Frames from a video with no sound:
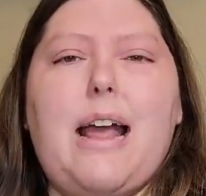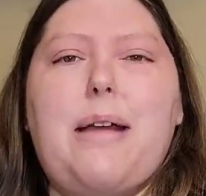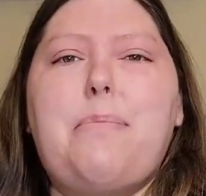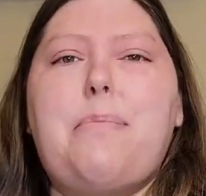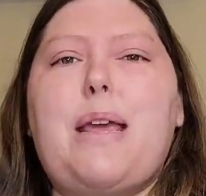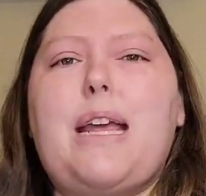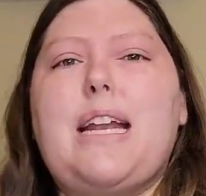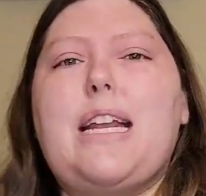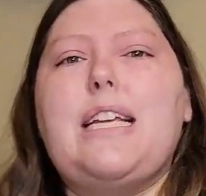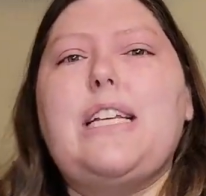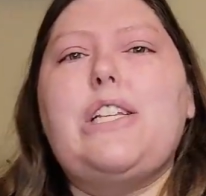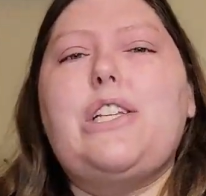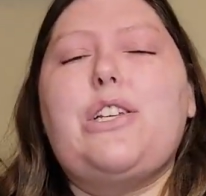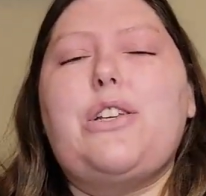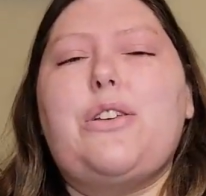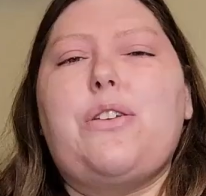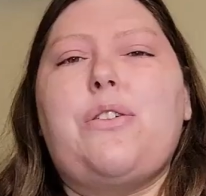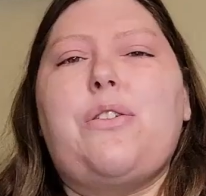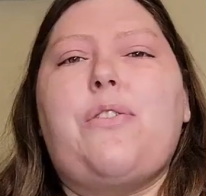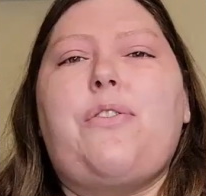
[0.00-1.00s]
I made it
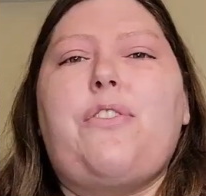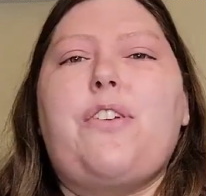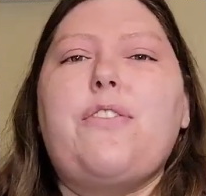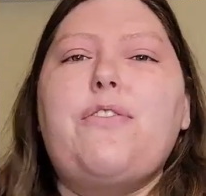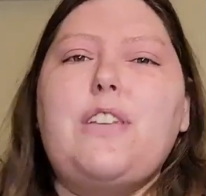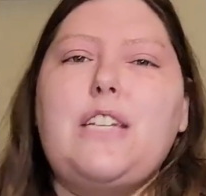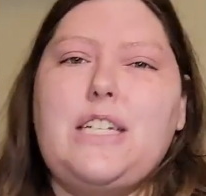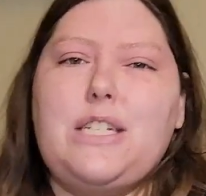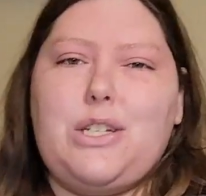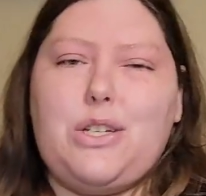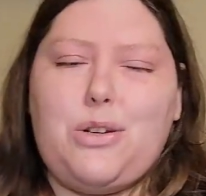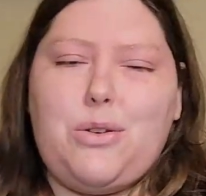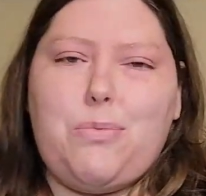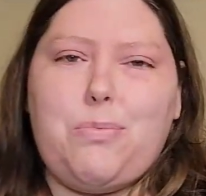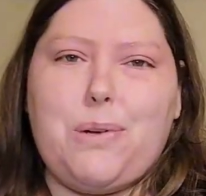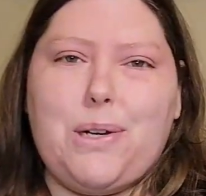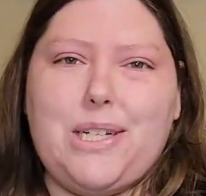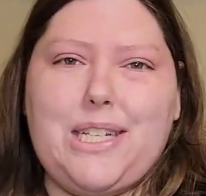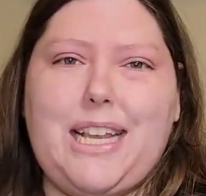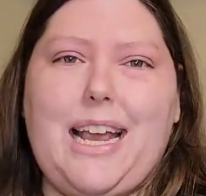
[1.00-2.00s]
to
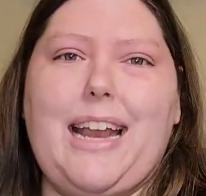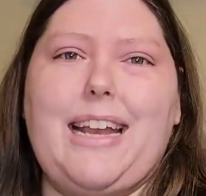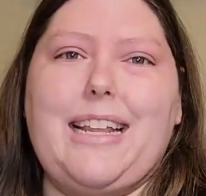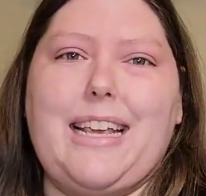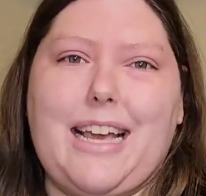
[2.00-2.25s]
52%